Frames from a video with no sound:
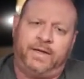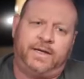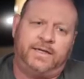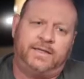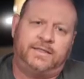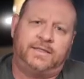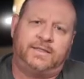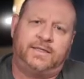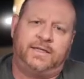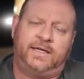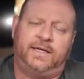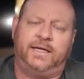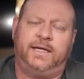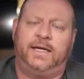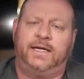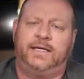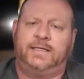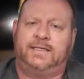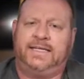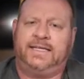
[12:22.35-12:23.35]
I see
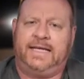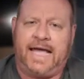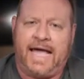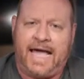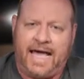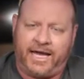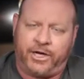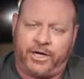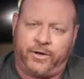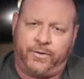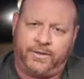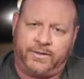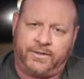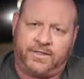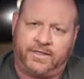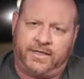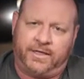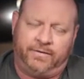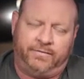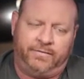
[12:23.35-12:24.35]
is the
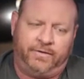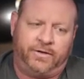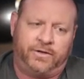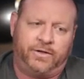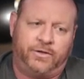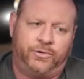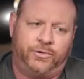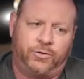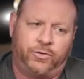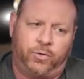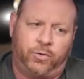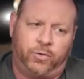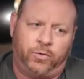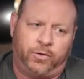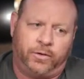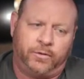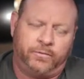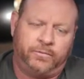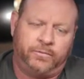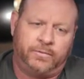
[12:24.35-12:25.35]
accuracy of the
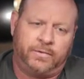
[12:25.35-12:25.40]
controller.